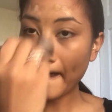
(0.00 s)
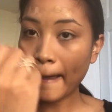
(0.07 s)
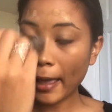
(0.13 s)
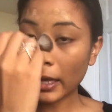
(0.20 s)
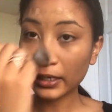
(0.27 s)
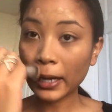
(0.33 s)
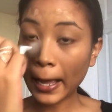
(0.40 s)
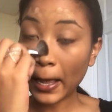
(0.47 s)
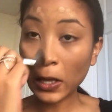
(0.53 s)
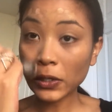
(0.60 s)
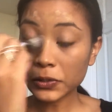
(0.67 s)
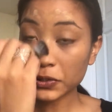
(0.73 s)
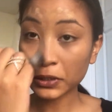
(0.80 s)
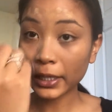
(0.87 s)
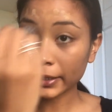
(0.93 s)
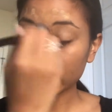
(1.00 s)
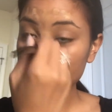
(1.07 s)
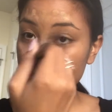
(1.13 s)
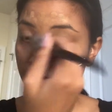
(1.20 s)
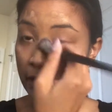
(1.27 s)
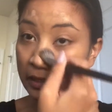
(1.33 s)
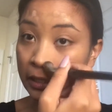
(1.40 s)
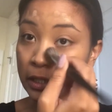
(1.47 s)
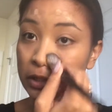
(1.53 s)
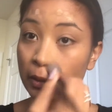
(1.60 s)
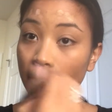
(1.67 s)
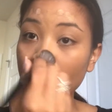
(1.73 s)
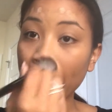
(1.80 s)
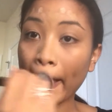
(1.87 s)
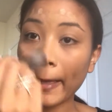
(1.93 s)
And I also like this
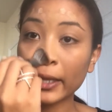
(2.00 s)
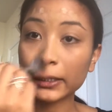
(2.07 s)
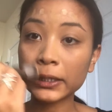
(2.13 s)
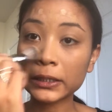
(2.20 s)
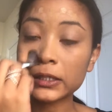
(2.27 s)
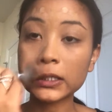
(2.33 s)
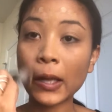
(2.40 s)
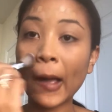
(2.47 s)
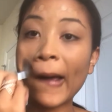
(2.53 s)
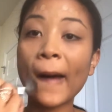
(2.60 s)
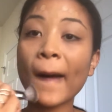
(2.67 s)
foundation because